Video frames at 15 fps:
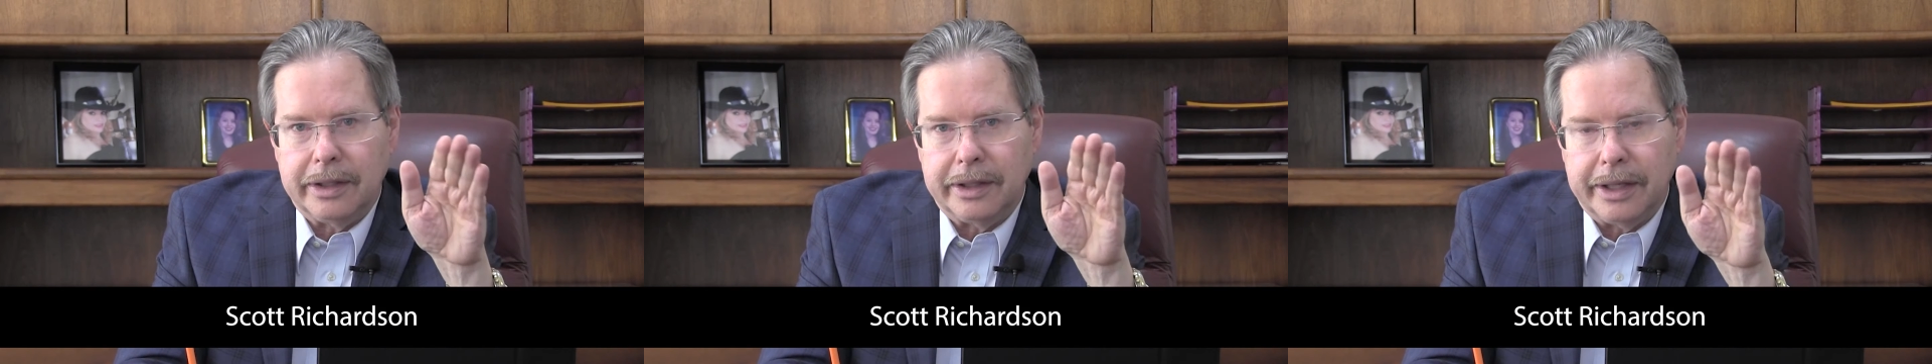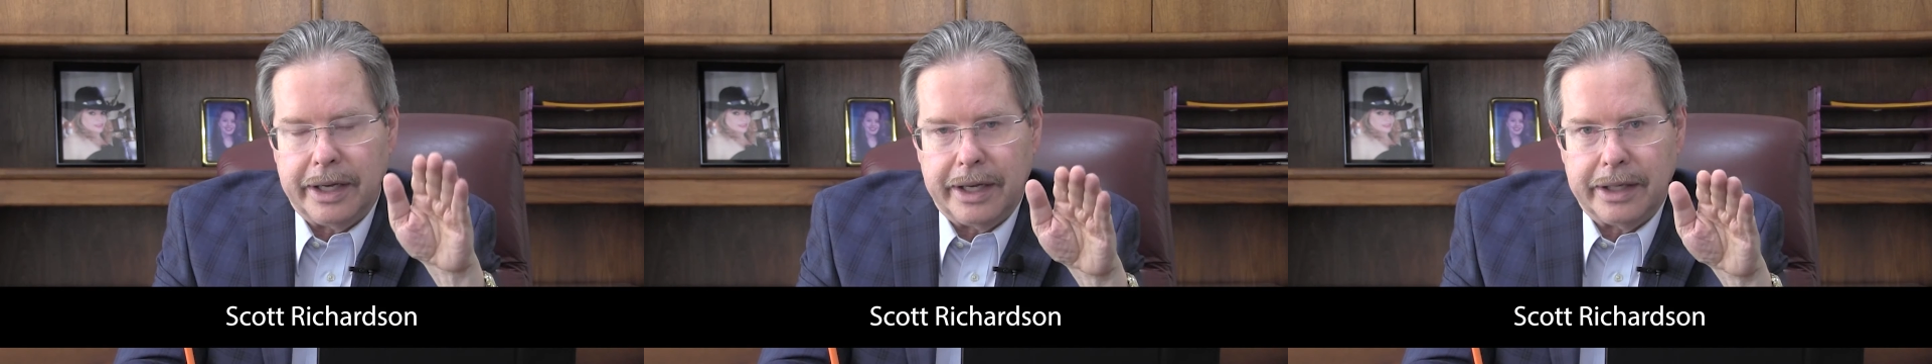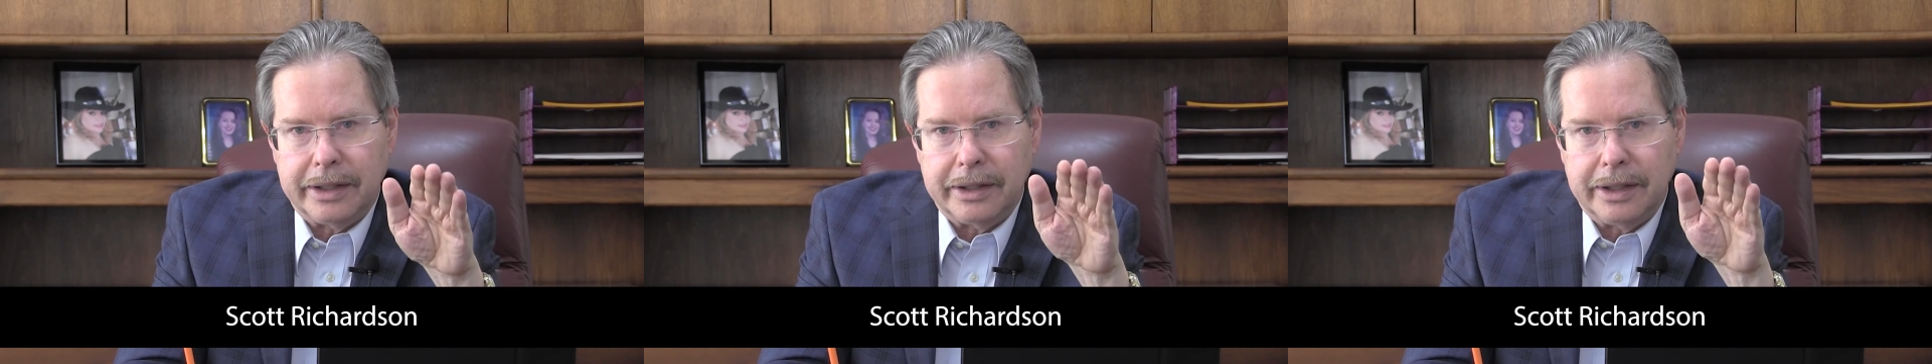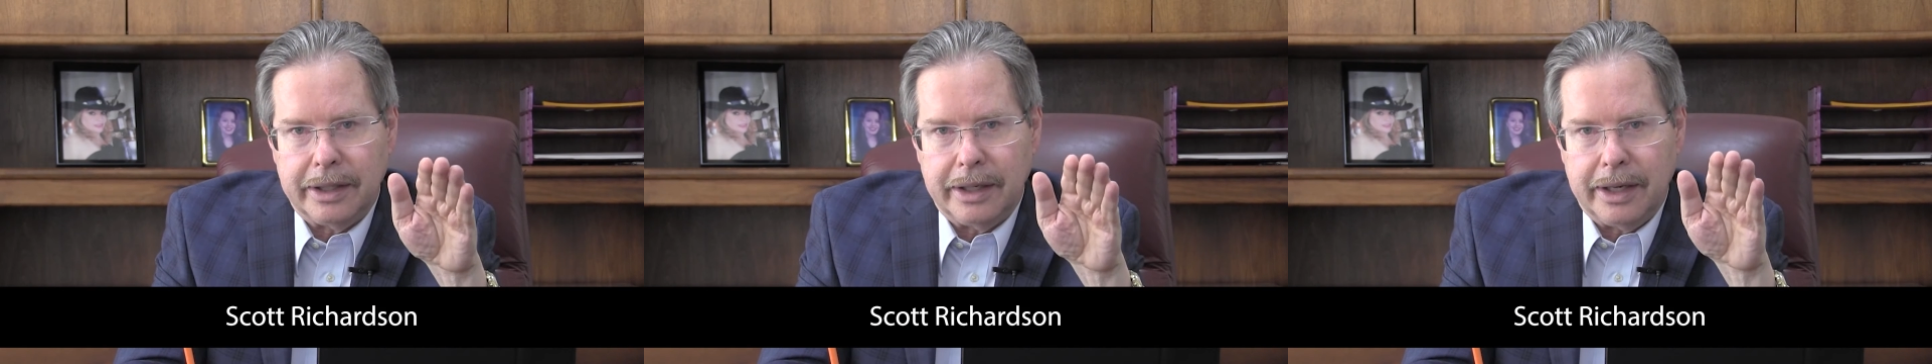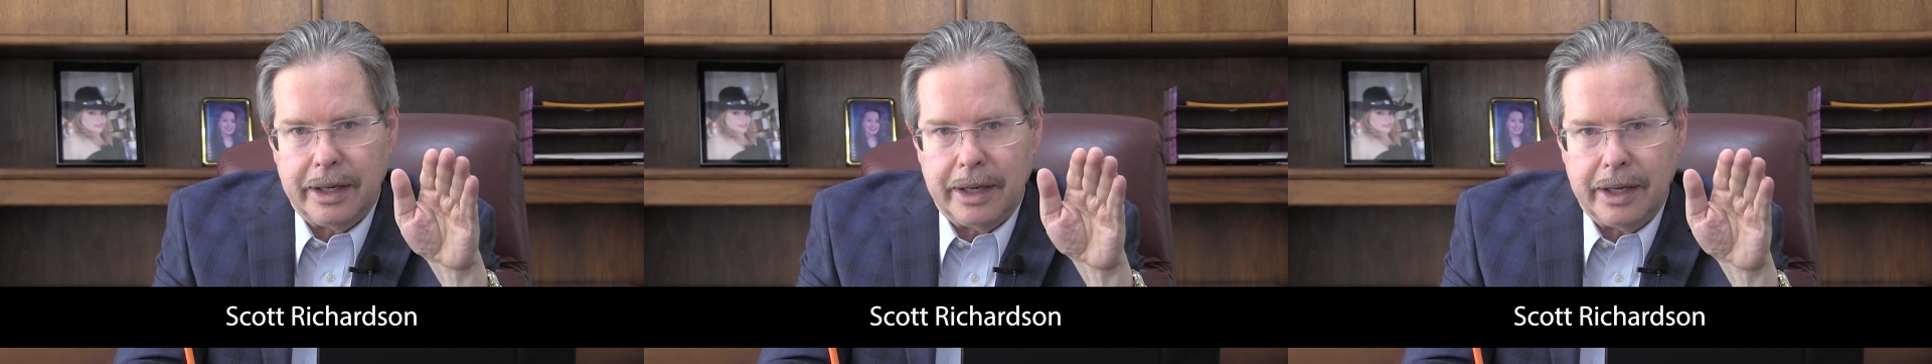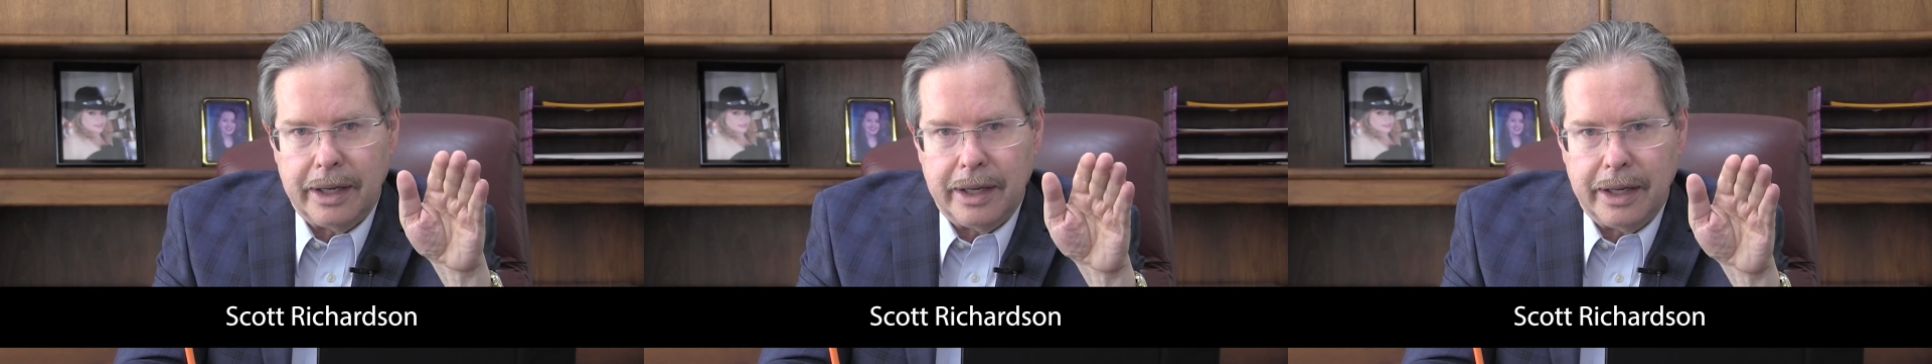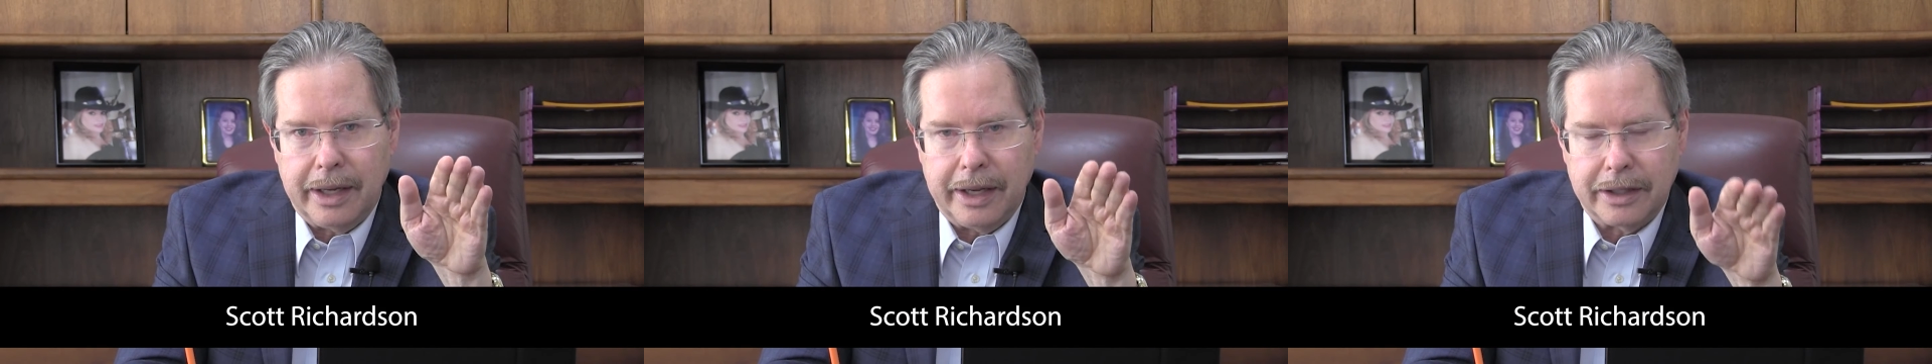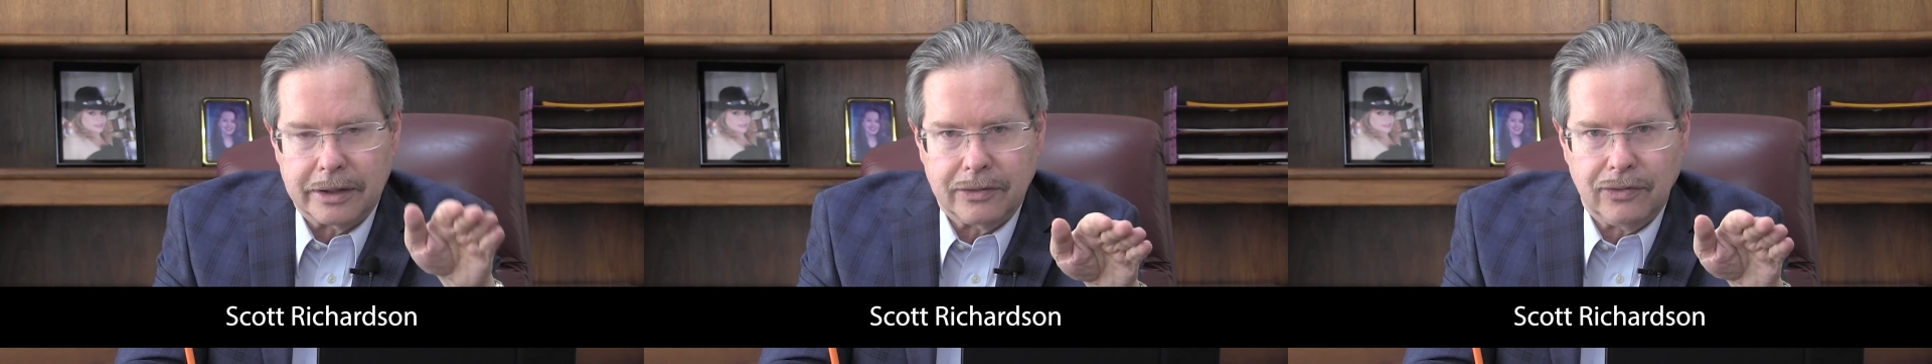that
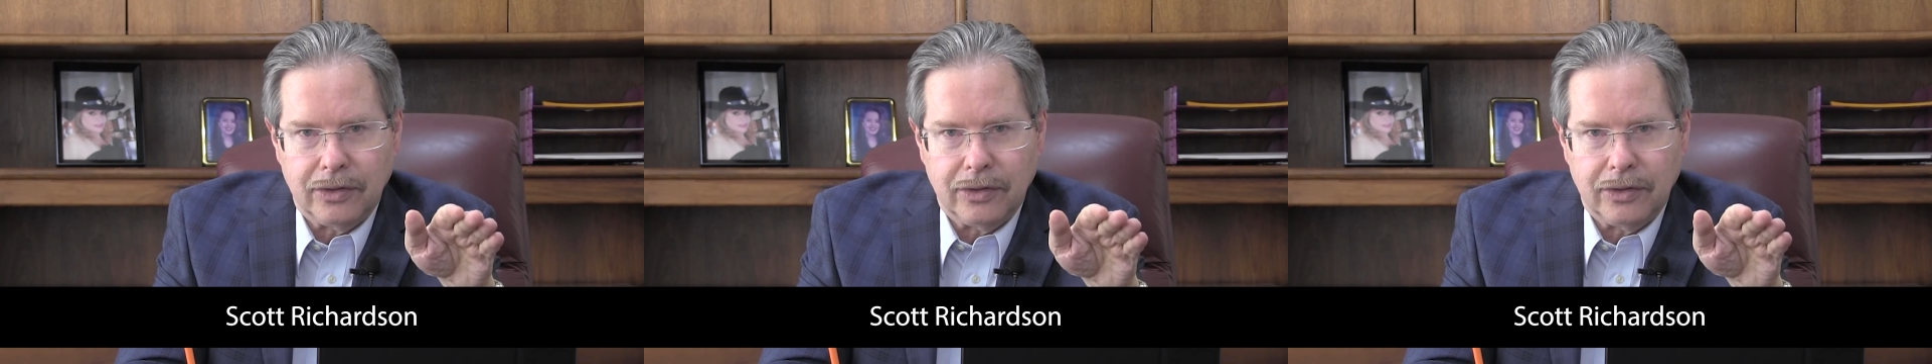has